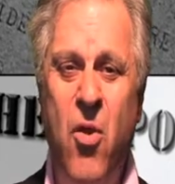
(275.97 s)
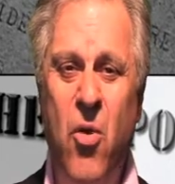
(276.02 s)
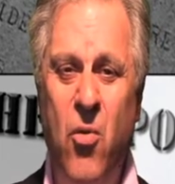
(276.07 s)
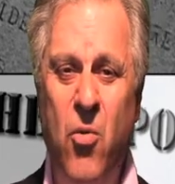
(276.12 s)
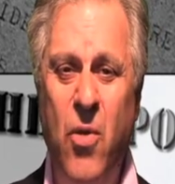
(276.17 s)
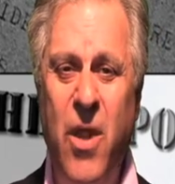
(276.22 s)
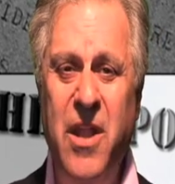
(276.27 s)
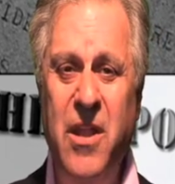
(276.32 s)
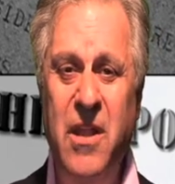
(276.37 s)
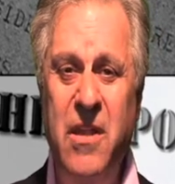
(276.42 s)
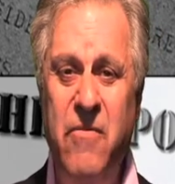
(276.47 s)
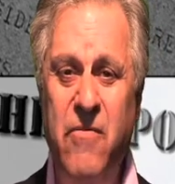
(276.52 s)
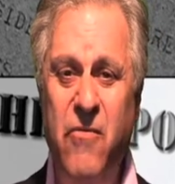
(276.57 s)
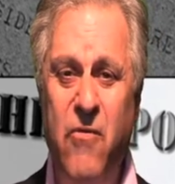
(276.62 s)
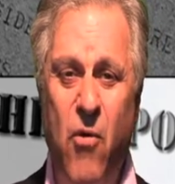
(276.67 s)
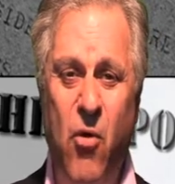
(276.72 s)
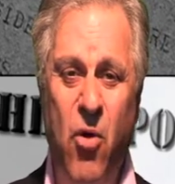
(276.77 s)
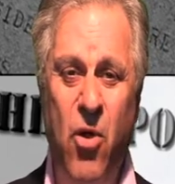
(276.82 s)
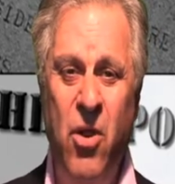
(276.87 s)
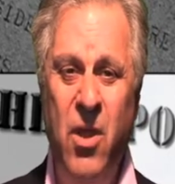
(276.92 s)
written
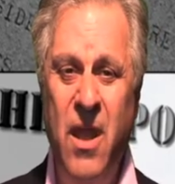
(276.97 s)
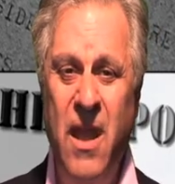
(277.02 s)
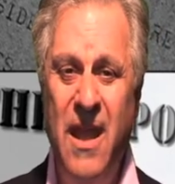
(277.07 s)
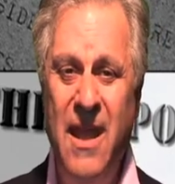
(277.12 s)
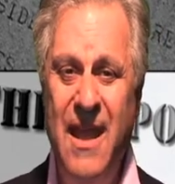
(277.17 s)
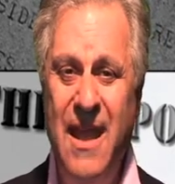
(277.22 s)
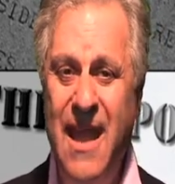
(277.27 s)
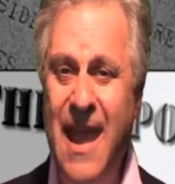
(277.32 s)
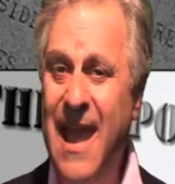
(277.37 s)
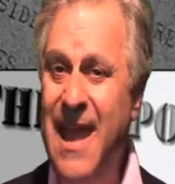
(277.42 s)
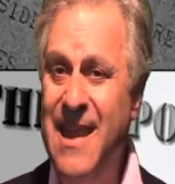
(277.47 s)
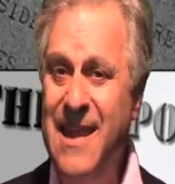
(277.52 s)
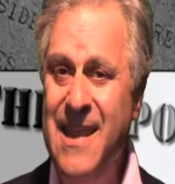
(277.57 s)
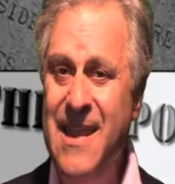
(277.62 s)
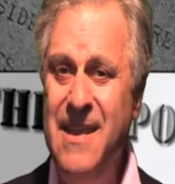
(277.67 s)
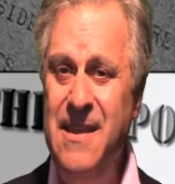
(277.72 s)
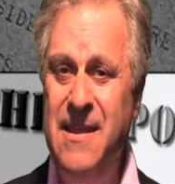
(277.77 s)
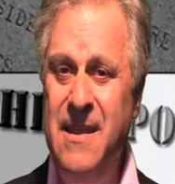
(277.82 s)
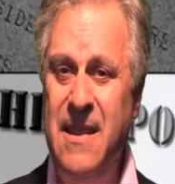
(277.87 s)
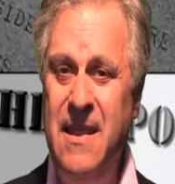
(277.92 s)
for
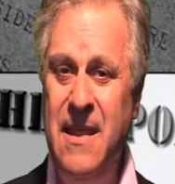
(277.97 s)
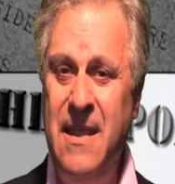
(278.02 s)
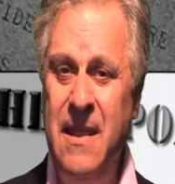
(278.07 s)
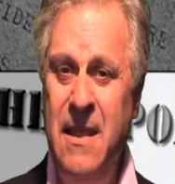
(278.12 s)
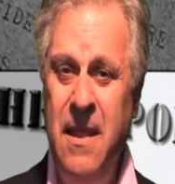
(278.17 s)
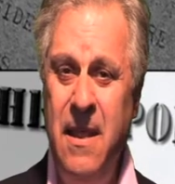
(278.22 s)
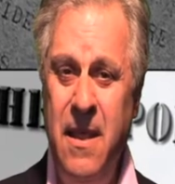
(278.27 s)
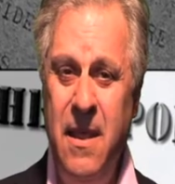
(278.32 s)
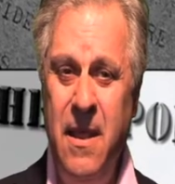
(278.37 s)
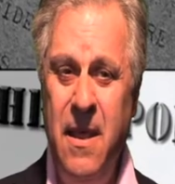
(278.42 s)
ADD